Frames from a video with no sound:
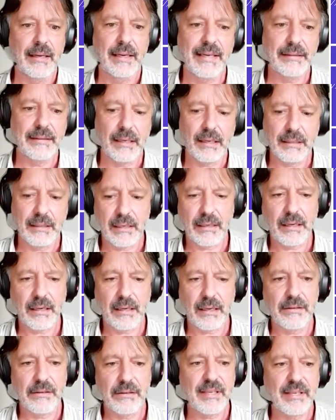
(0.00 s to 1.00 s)
say the
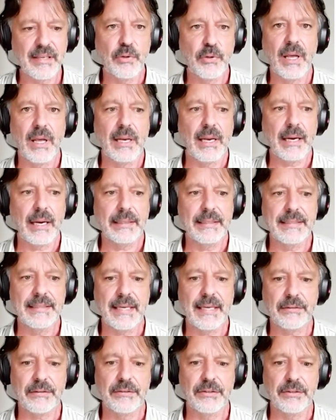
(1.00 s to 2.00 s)
conceptual
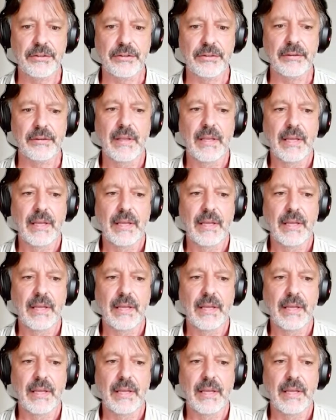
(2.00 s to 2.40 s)
architecture.